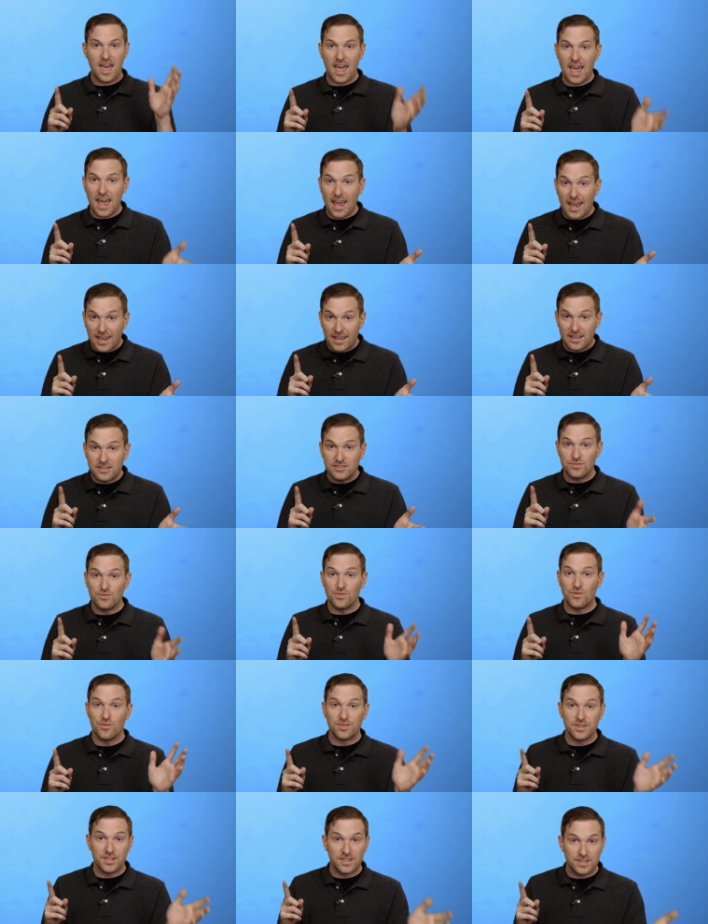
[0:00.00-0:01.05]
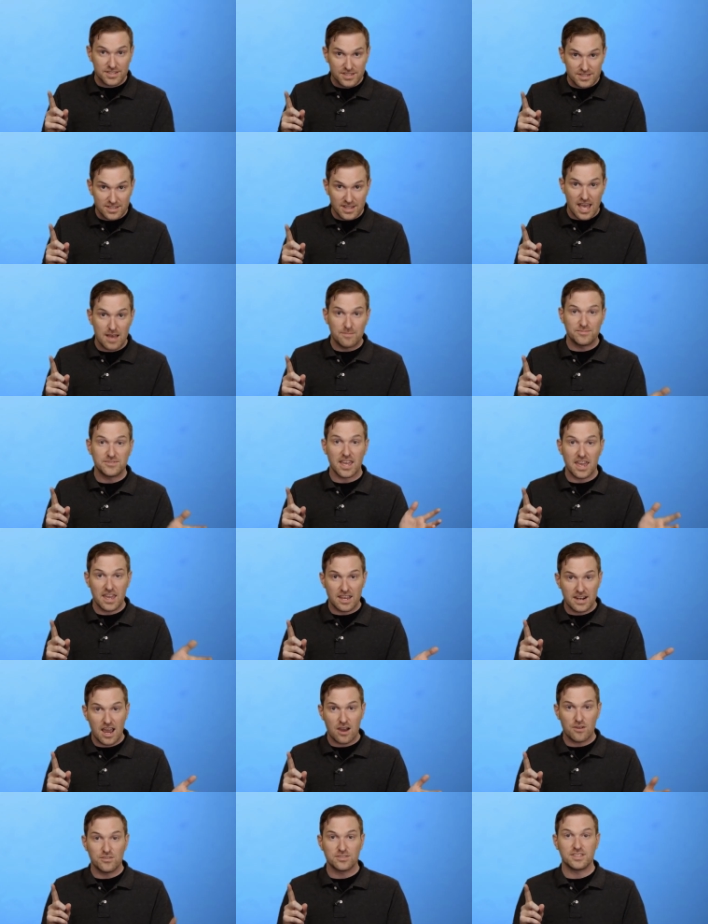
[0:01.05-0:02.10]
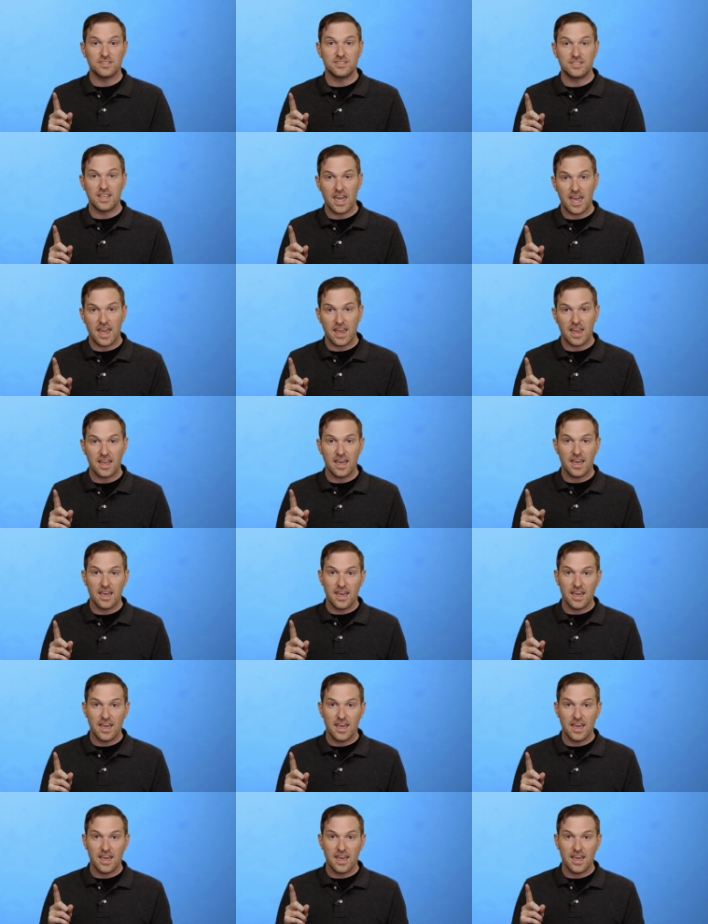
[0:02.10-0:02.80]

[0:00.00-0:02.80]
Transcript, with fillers: and you only slept 8 hours a day,